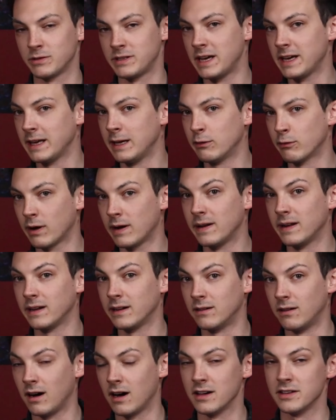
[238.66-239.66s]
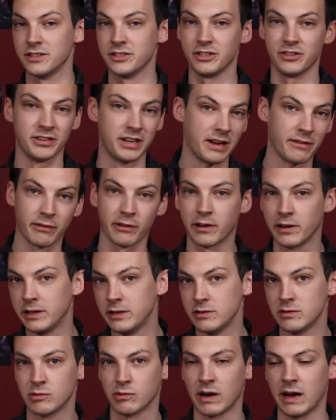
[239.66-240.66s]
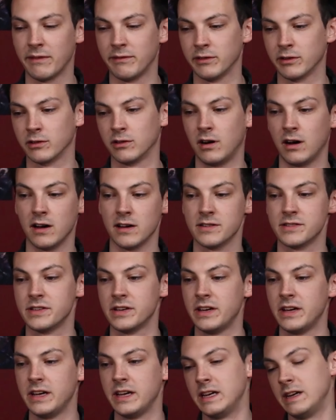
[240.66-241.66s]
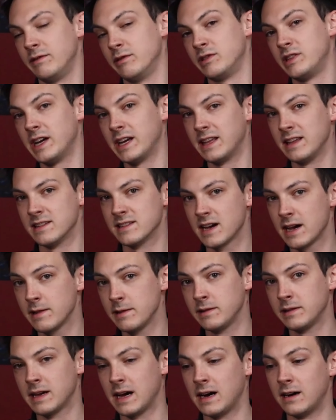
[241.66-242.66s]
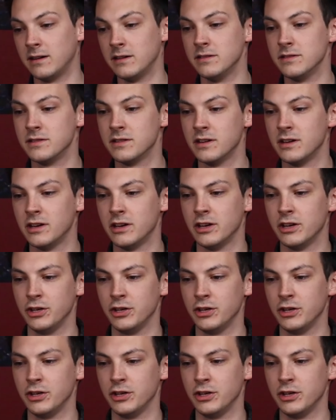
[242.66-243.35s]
you're taking rending claws, you're never going to use the Ravener claws. If you're taking scything talons,